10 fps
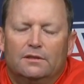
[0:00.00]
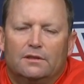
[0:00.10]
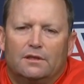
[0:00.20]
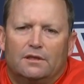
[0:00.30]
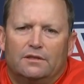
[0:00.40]

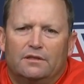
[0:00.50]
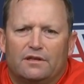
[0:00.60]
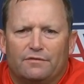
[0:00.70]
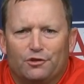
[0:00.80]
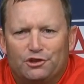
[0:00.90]
uh, you look
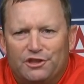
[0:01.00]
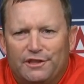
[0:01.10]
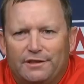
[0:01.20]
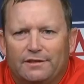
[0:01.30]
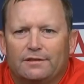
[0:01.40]
at a
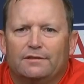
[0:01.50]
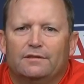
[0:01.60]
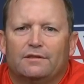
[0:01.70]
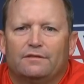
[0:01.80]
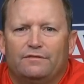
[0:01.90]
Virginia, you
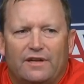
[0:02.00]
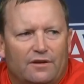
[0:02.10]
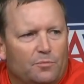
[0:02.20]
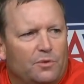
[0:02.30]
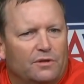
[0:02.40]
look at a
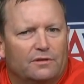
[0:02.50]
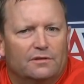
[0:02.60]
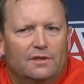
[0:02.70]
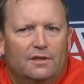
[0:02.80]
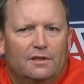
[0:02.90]

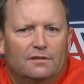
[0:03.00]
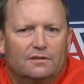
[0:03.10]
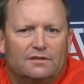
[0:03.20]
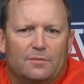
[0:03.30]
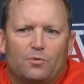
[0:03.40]
Vanderbilt.
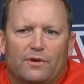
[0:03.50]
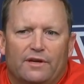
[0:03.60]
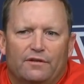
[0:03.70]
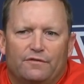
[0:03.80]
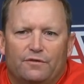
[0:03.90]
The
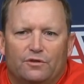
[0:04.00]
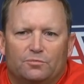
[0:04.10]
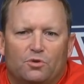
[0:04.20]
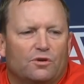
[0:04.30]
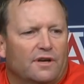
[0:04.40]
separator for those
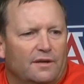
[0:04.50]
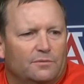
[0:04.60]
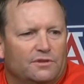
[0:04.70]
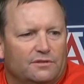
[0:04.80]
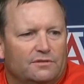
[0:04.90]

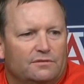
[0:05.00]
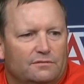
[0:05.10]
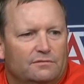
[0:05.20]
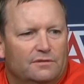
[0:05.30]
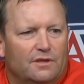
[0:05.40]
programs is
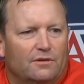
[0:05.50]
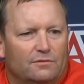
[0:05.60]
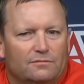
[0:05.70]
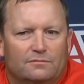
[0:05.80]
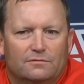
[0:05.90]
you know
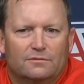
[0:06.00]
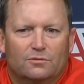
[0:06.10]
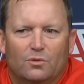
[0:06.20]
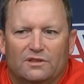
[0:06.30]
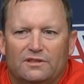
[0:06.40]

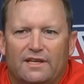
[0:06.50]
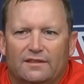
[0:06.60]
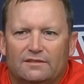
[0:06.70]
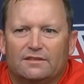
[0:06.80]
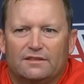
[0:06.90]
what
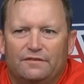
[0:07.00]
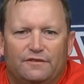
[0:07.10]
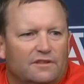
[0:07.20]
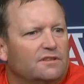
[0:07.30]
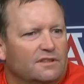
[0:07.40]
stands 60
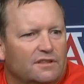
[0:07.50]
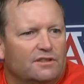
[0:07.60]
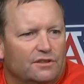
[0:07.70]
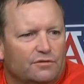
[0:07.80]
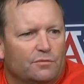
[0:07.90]
feet 6
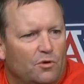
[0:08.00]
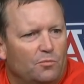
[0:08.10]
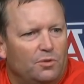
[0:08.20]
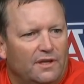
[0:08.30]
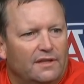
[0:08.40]
inches from
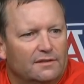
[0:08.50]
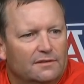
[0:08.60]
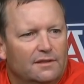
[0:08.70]
home plate.